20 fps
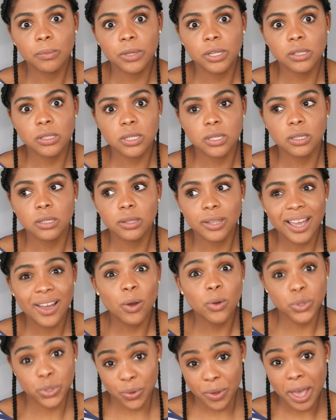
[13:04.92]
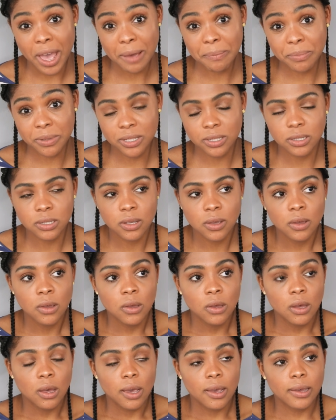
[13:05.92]
community. That also happens.
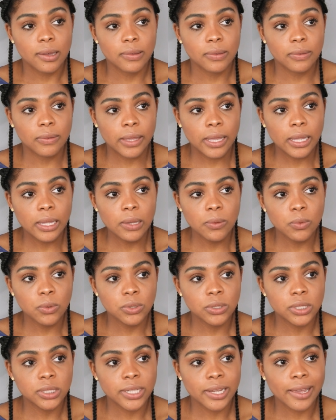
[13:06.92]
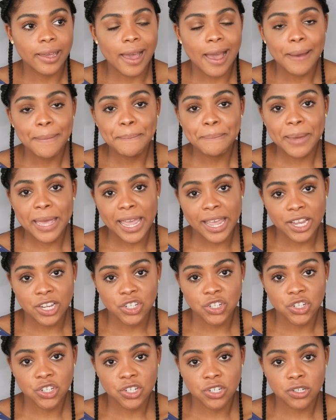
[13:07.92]
And they would say I'm
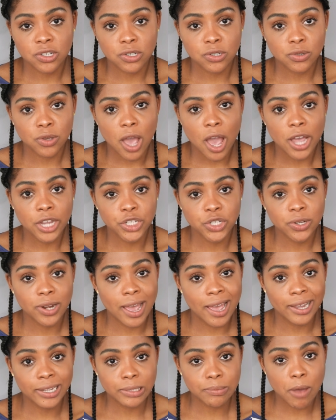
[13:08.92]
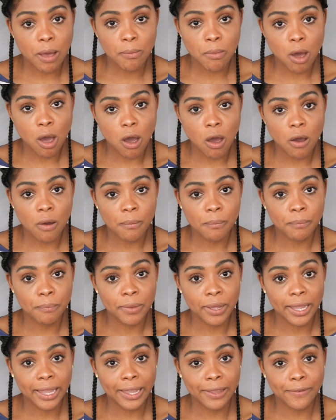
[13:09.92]
beige. I should ask my
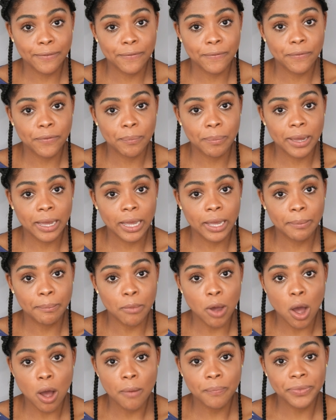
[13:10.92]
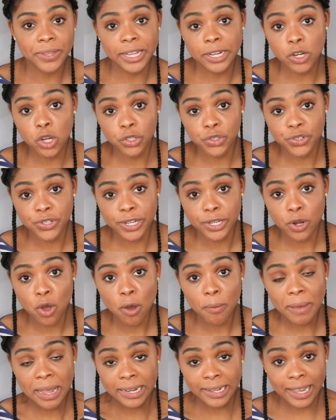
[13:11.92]
mom if my mom did not cheat
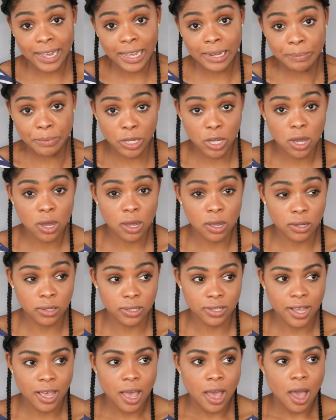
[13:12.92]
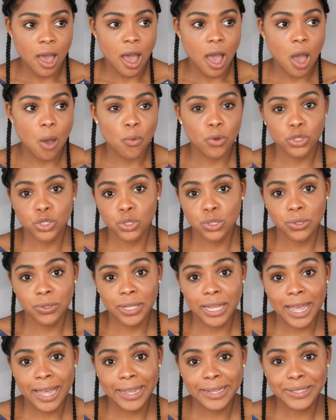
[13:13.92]
on my dad because I was too
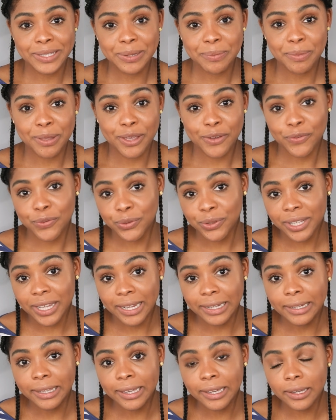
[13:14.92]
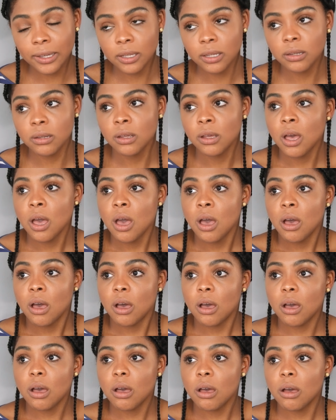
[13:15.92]
light to be a full Ghanaian.
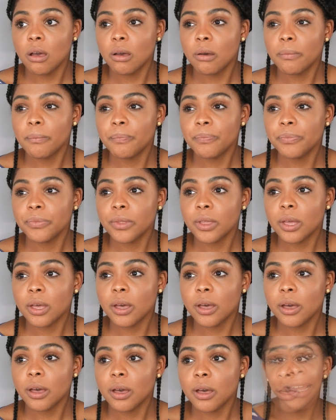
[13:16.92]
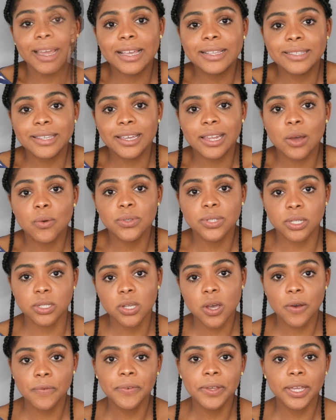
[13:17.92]
Like I said, I was a
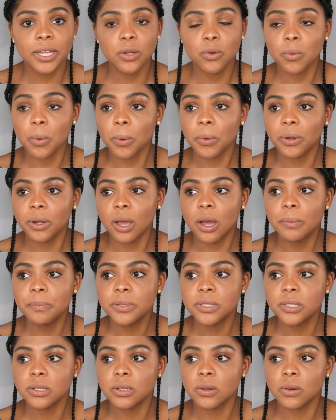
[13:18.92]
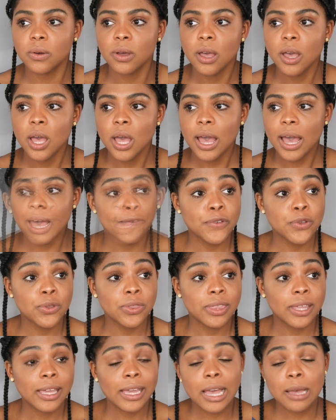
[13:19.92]
tough kid growing up. So if
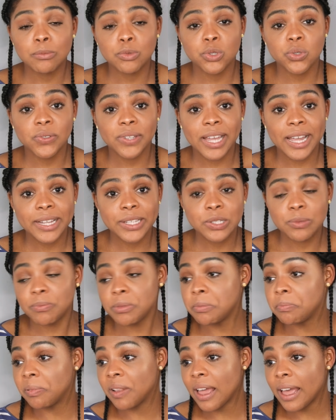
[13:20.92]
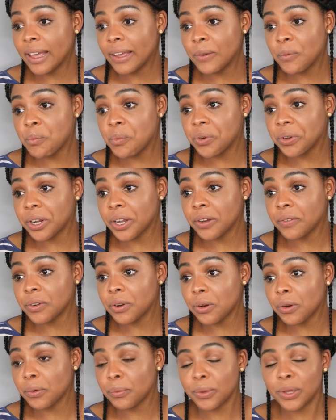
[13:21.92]
you think I'm too light to be black,
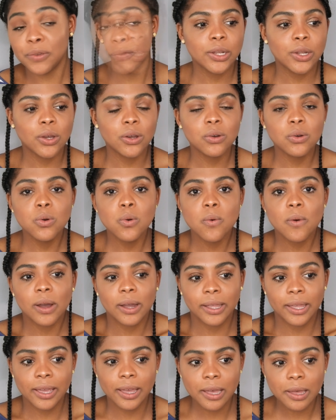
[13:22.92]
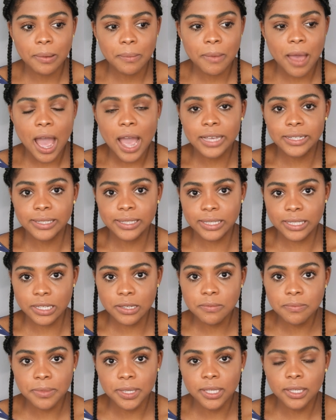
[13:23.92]
whatever, I know who I am. I
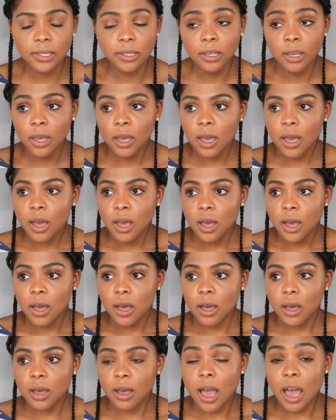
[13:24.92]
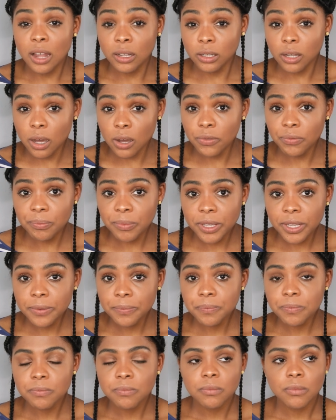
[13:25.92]
see me. I love
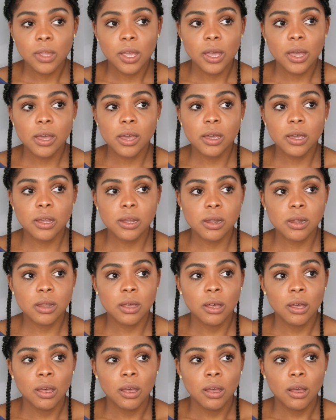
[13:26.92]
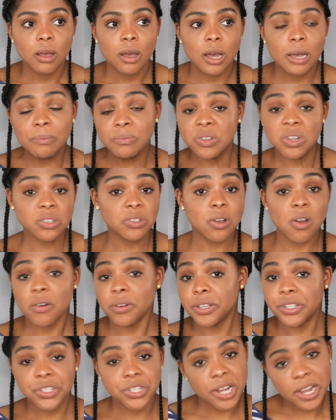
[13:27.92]
me. And I'm not
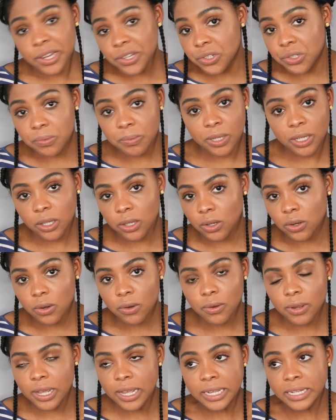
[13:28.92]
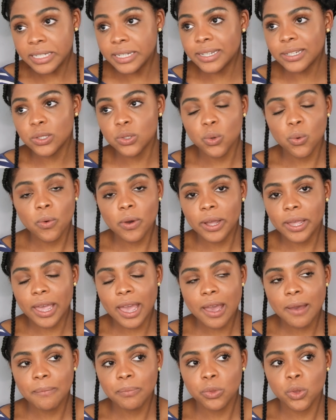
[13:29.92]
gonna change me, you know. It is who I
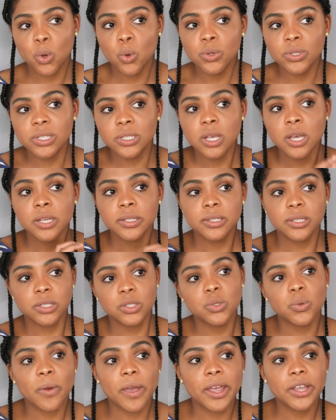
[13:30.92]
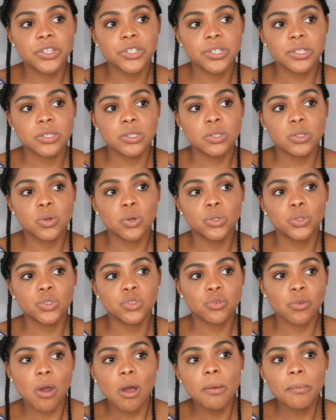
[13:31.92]
am. Those situations,
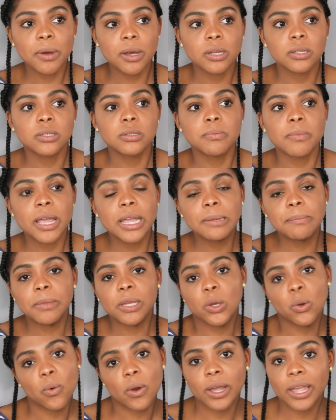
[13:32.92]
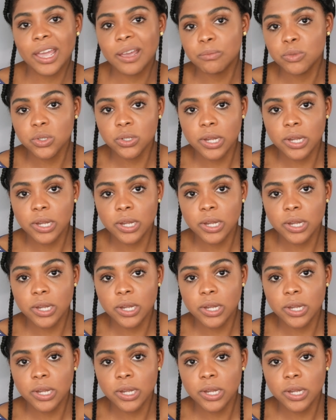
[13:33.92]
those traumas made me who I am